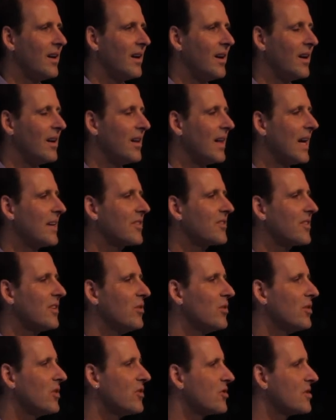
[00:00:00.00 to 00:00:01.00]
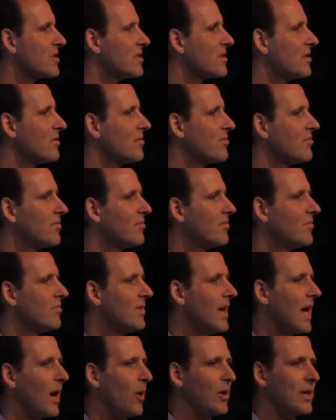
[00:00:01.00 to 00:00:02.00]
And I'll ask you to just
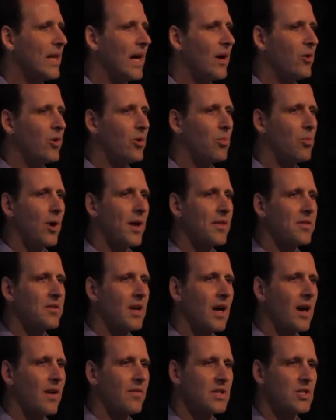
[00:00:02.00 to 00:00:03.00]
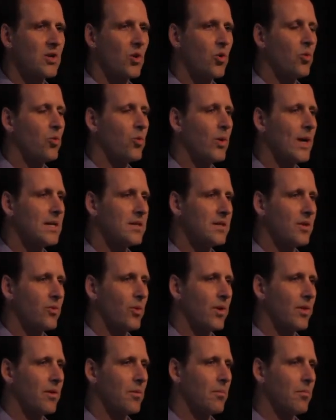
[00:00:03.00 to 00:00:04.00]
now allow your breath to have its own rate and
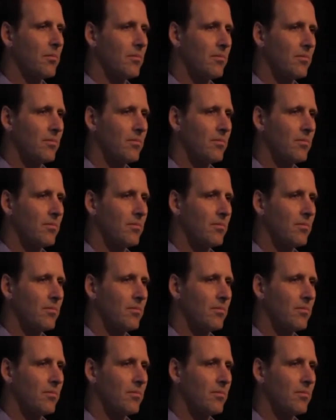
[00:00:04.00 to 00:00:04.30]
rhythm.